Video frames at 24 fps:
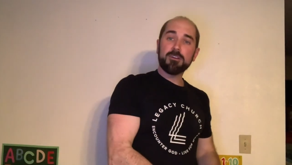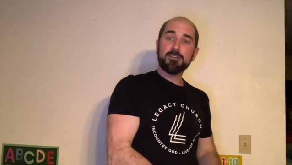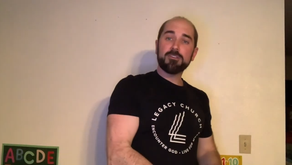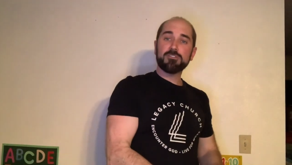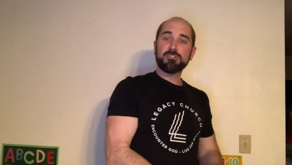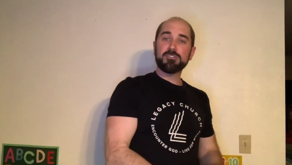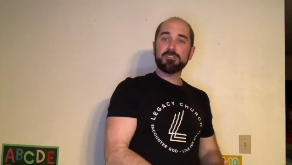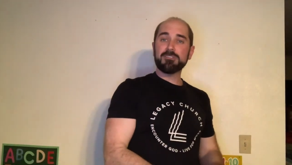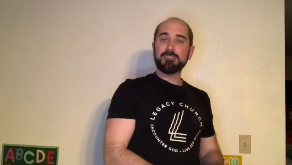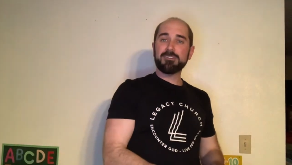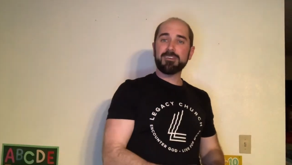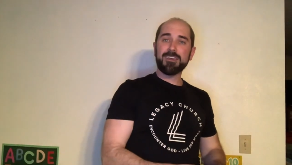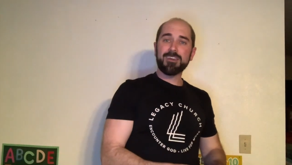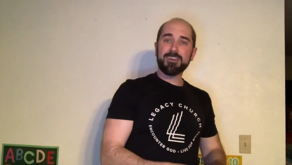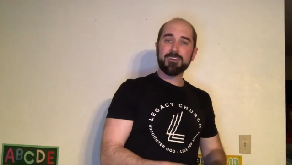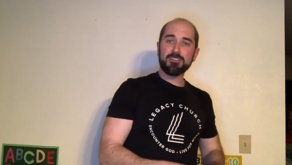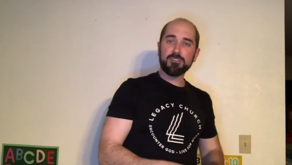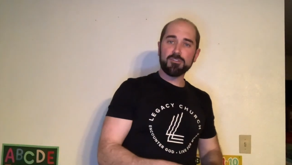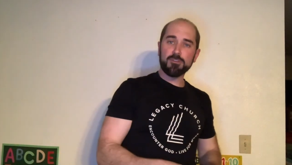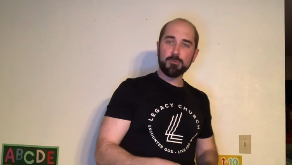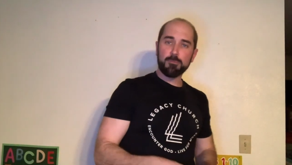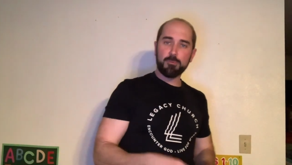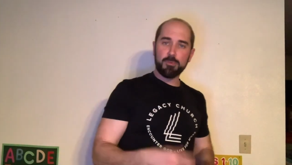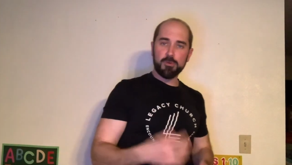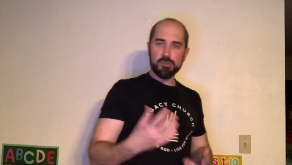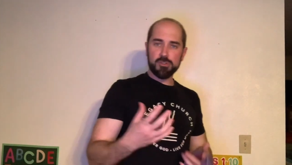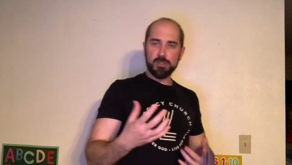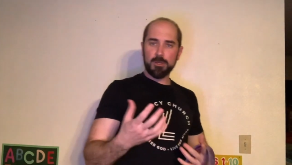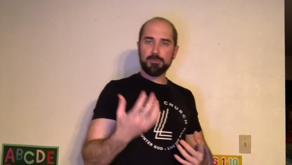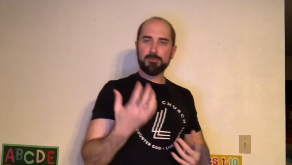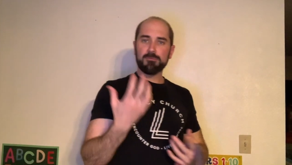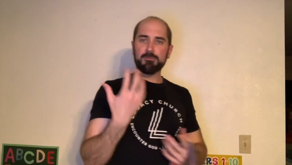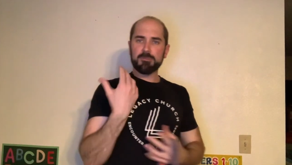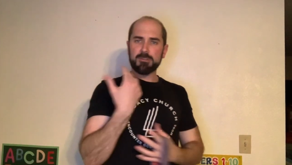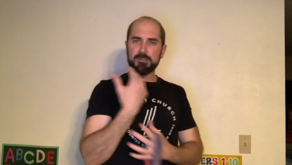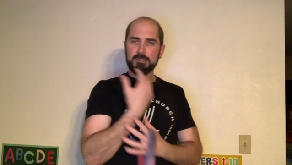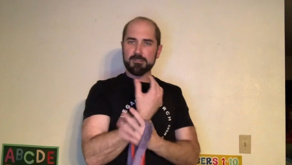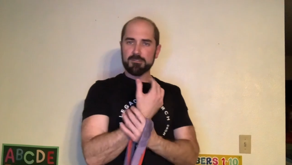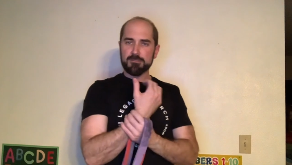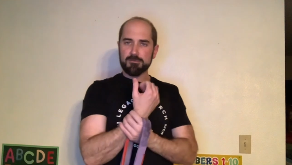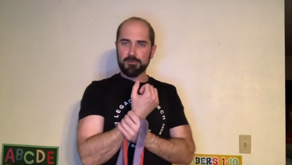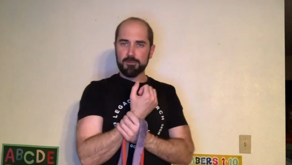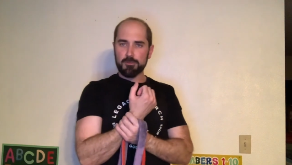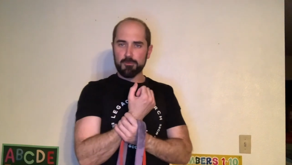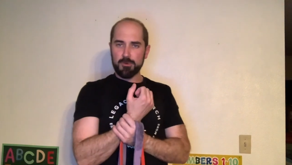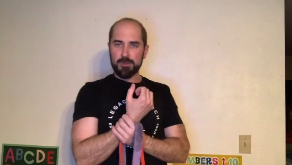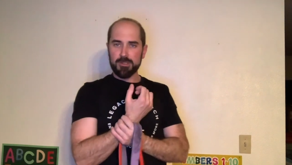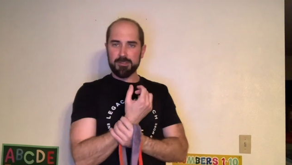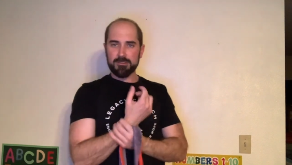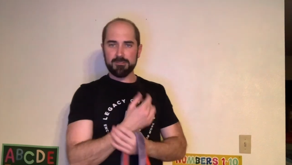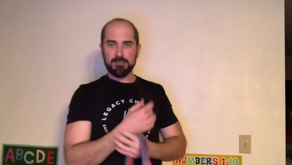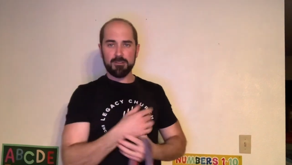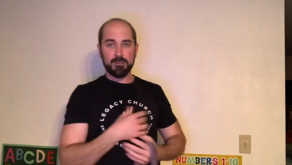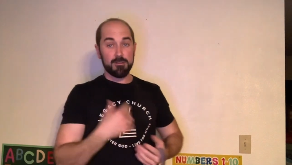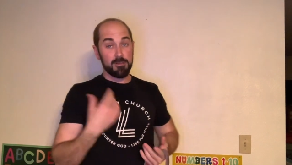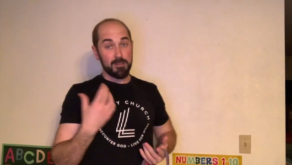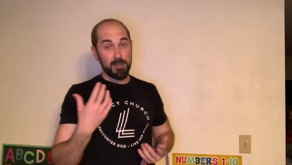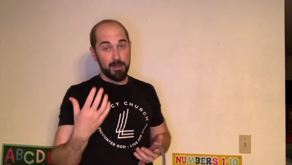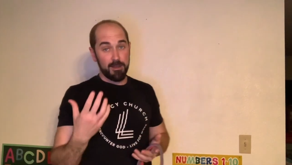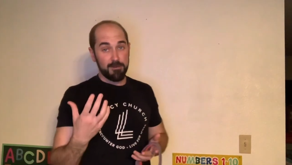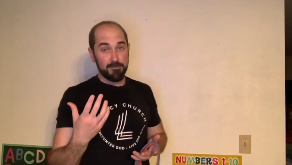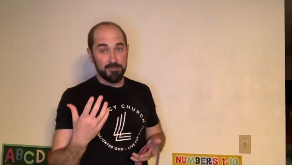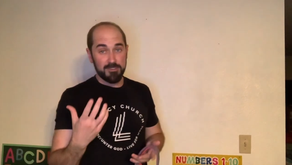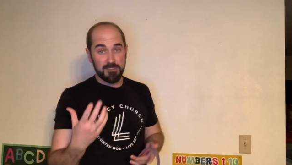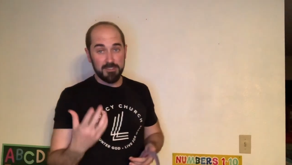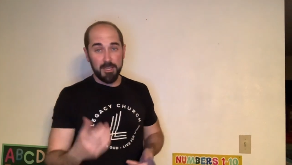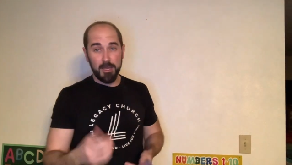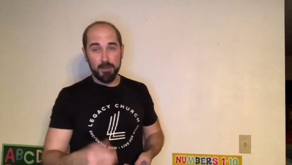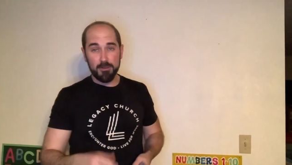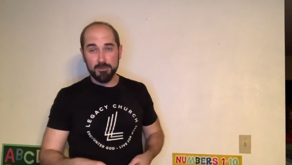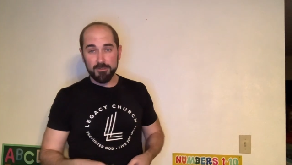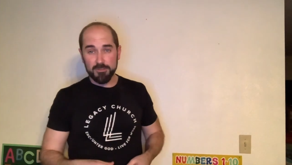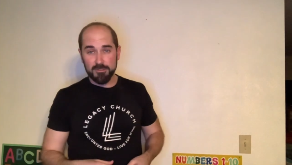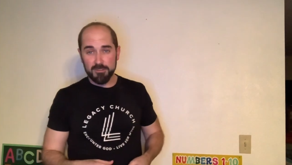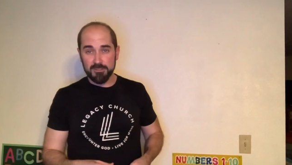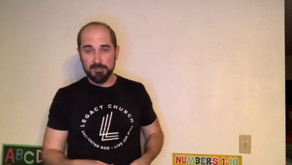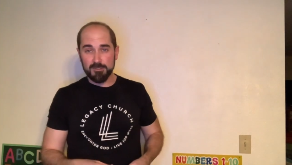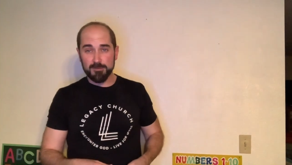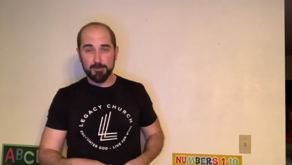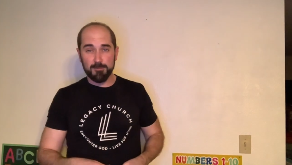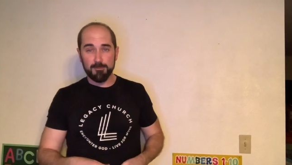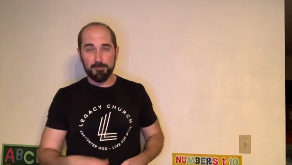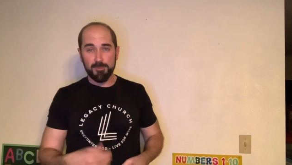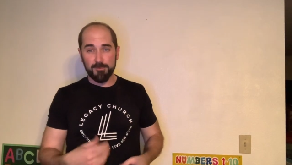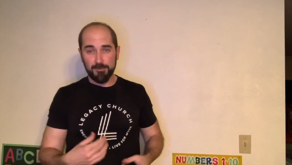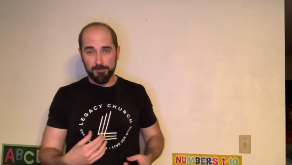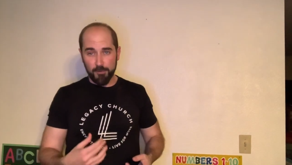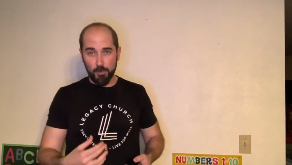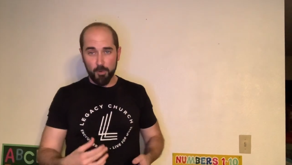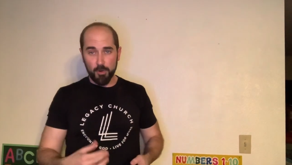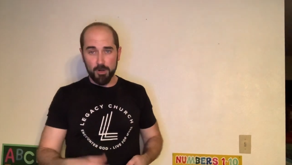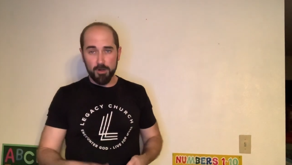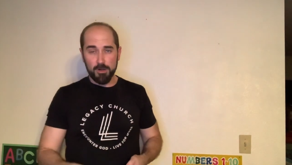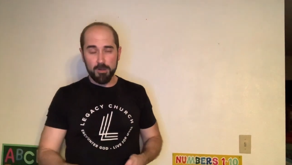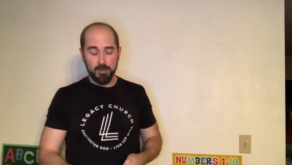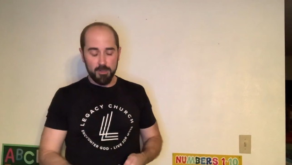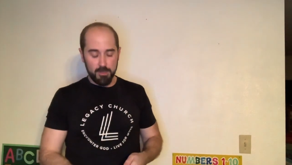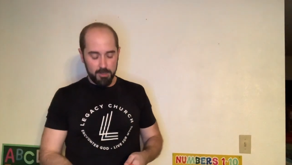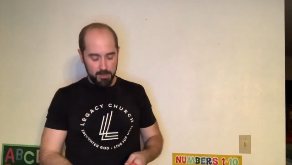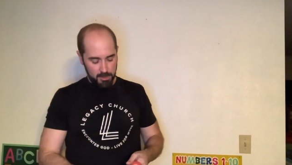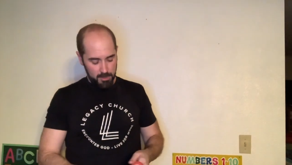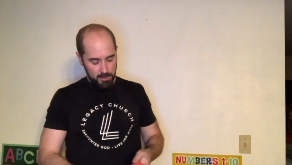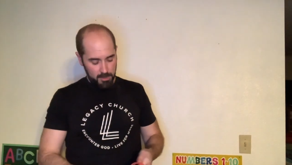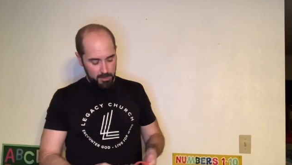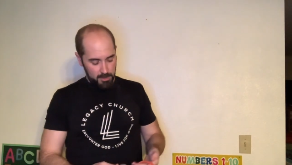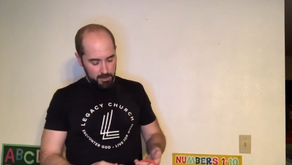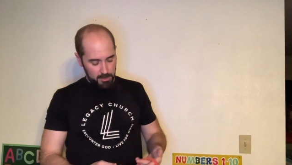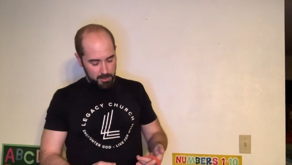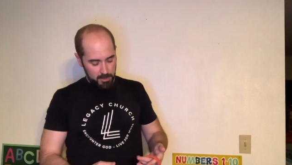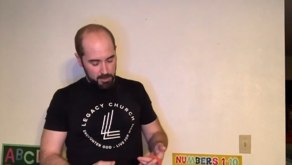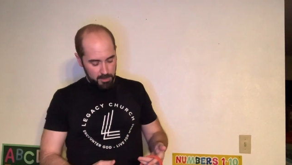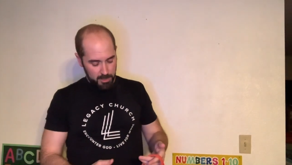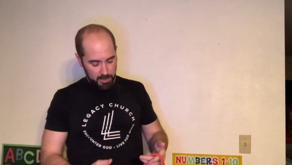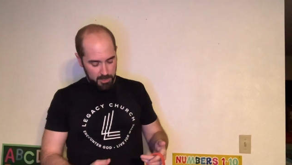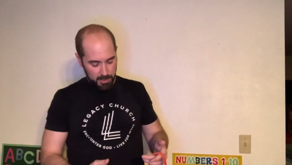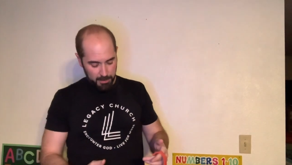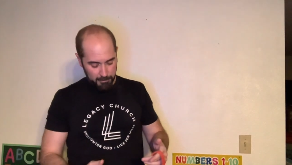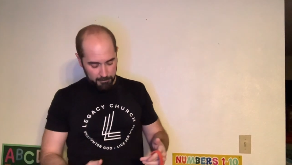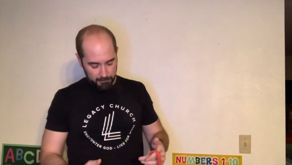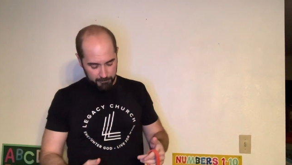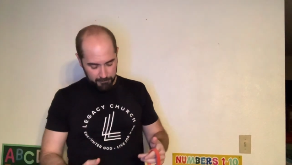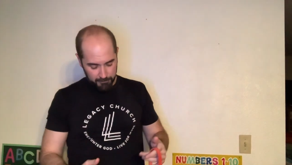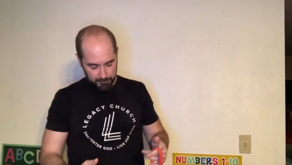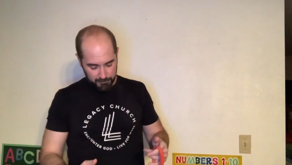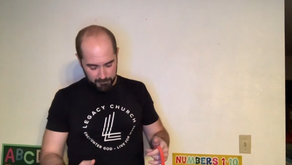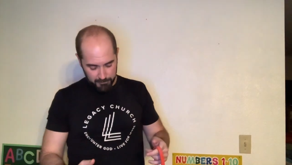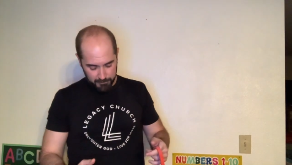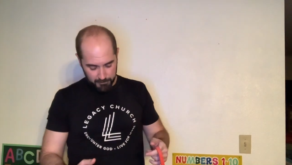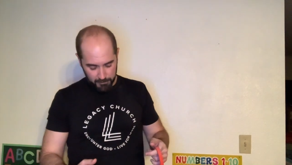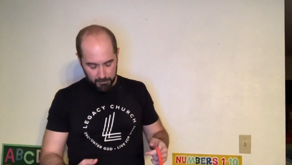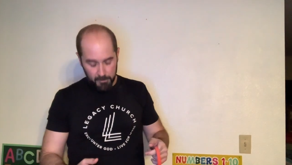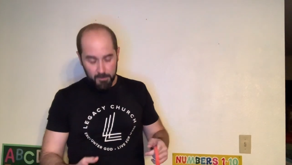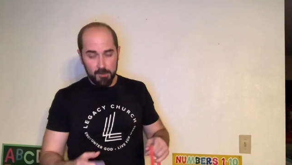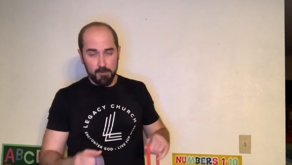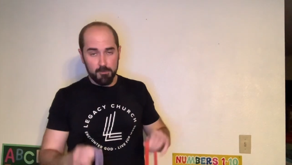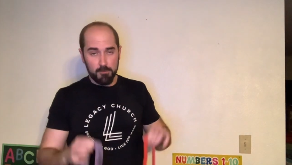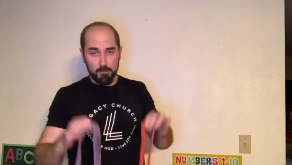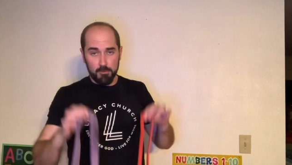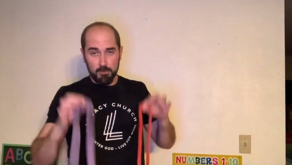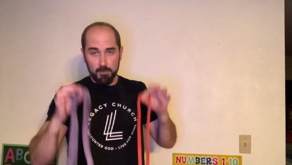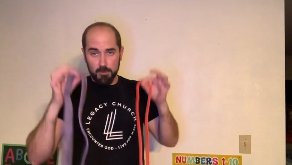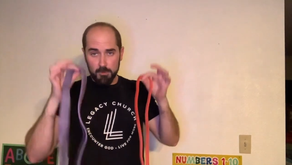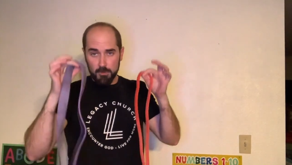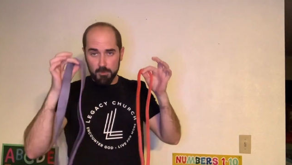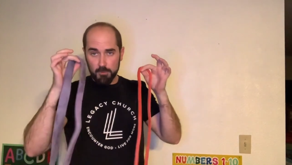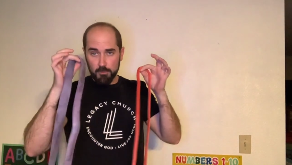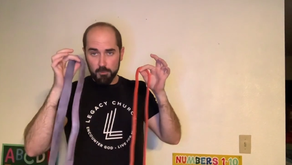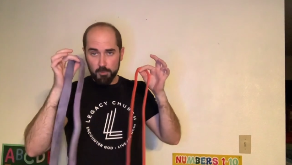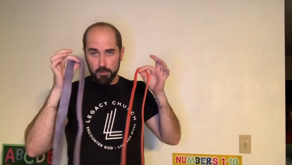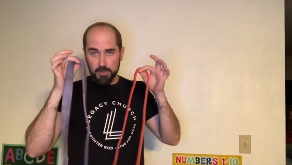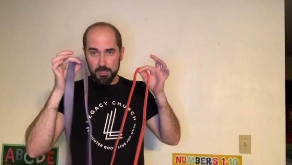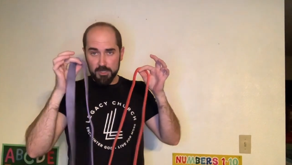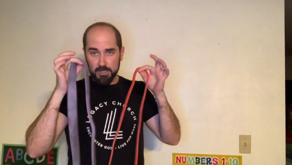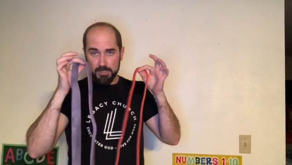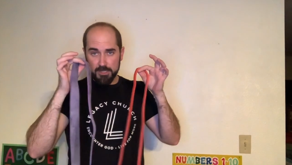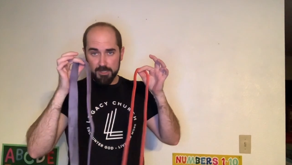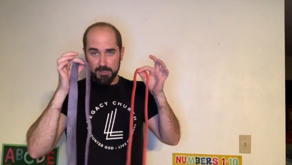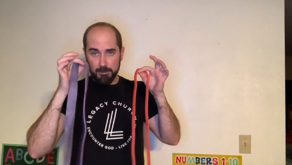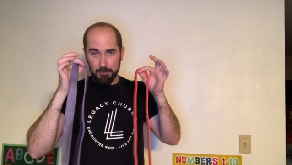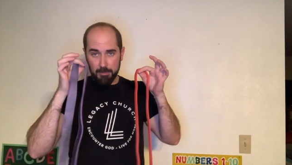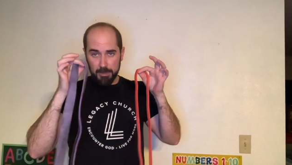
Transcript: she can't do push-ups because of her wrist. Now I've encountered this before. Um, we're gonna get a